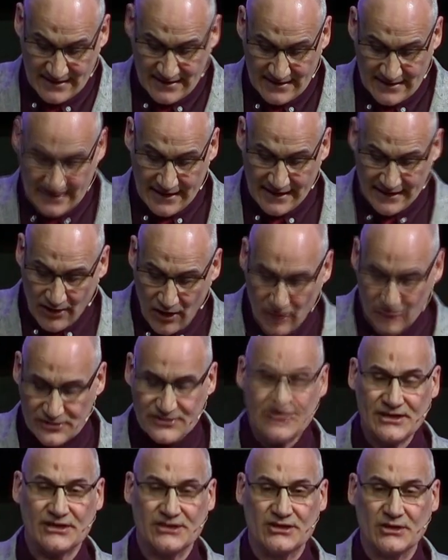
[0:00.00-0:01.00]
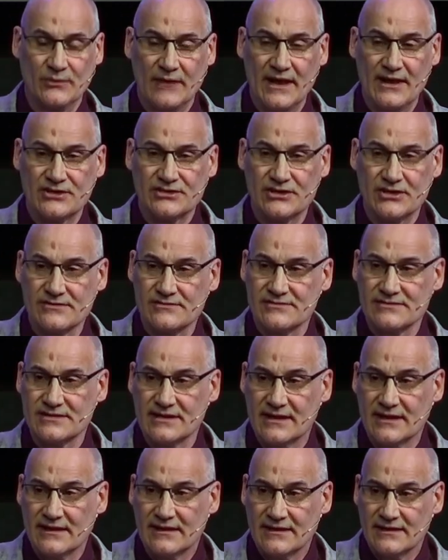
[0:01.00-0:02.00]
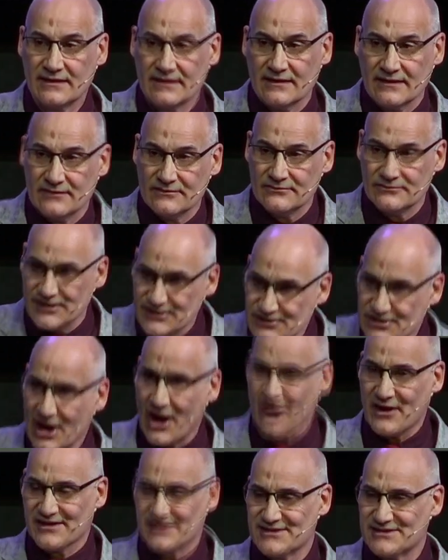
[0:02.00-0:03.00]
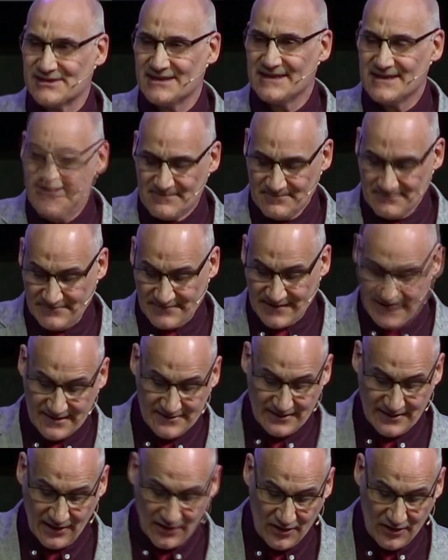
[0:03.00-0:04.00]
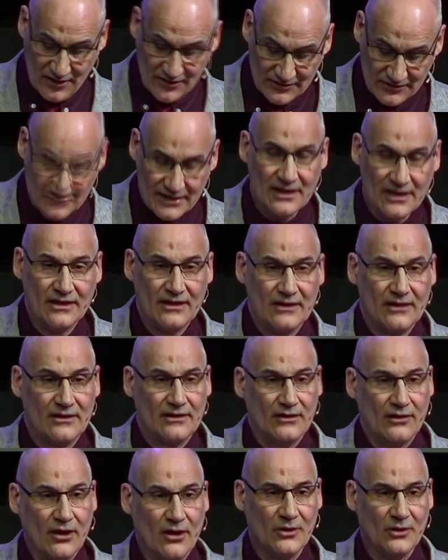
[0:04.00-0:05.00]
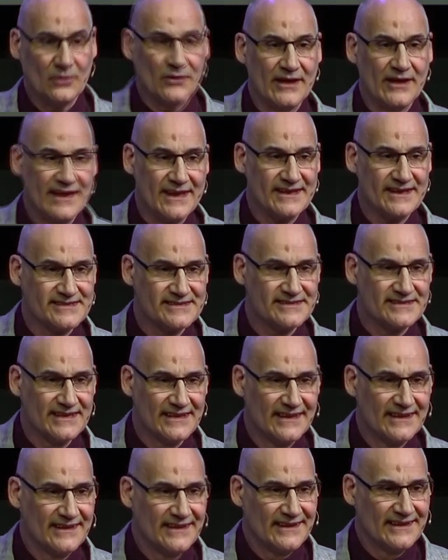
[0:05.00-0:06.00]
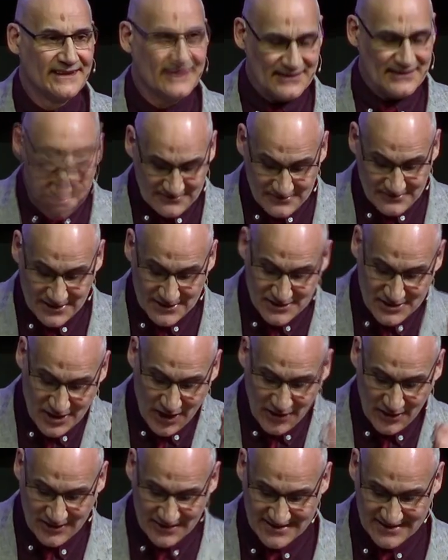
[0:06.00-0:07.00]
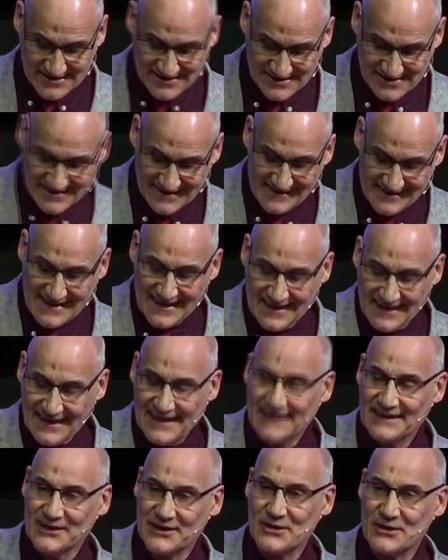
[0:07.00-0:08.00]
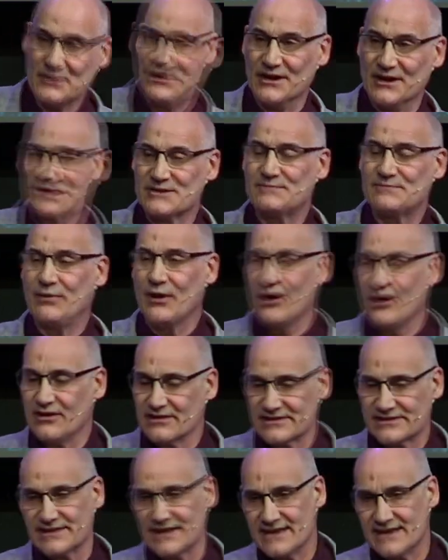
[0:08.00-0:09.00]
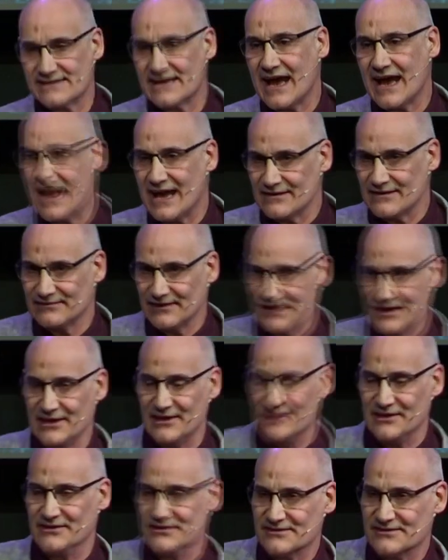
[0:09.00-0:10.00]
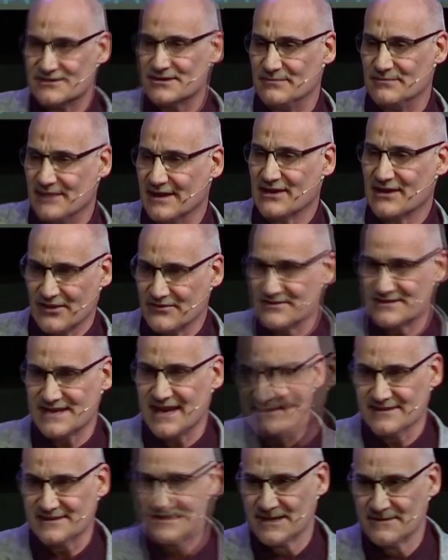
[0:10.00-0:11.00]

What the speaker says: In all situations, rejoice in the Lord. Always rejoice. In other words, Paul says, I've learned to be content.